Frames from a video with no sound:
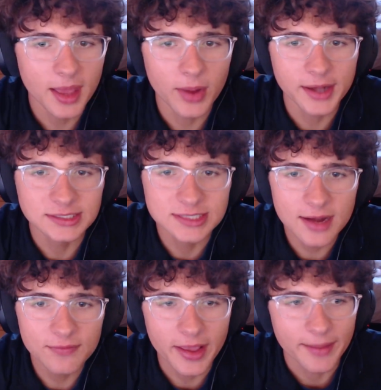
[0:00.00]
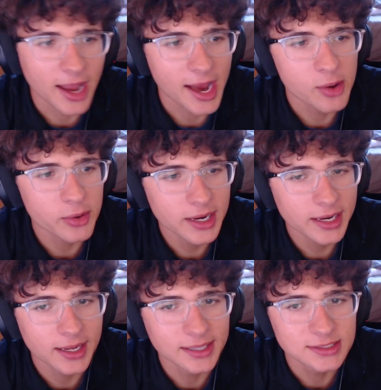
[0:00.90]
then instead of, like,
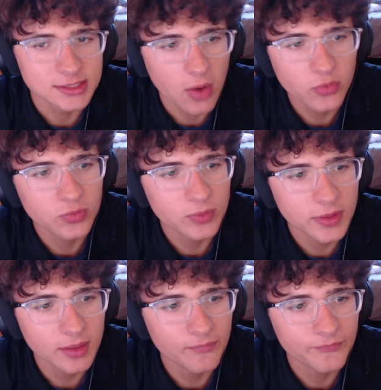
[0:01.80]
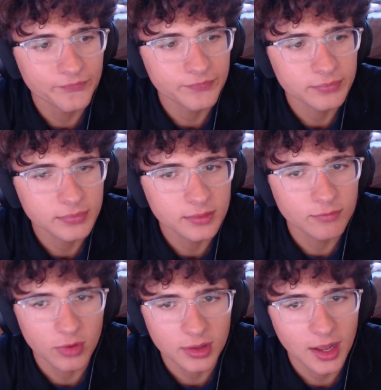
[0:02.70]
carrying his notes with him
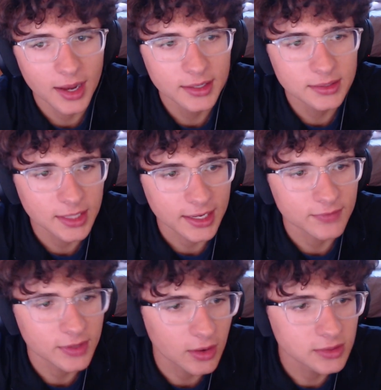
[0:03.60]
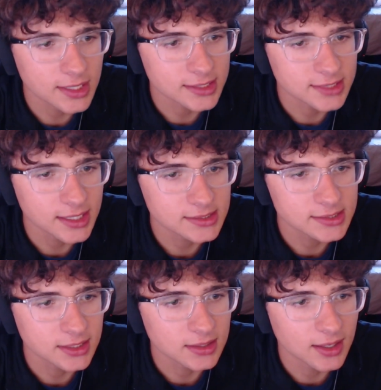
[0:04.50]
for client, like if he goes out of state to
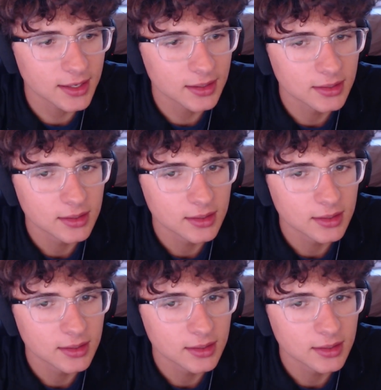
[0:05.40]
see a client.